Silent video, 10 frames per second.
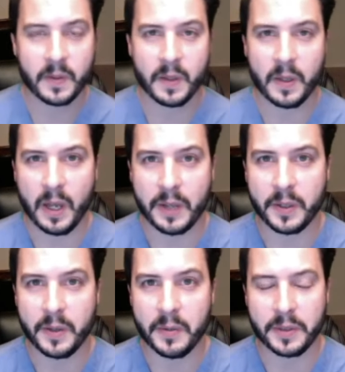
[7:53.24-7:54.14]
as
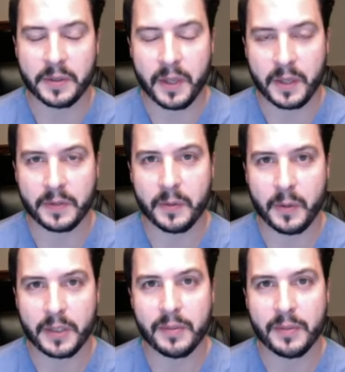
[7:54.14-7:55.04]
always, thanks for
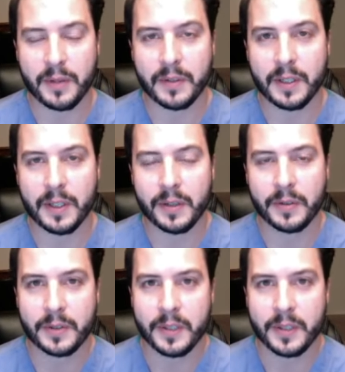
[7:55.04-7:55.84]
watching my videos.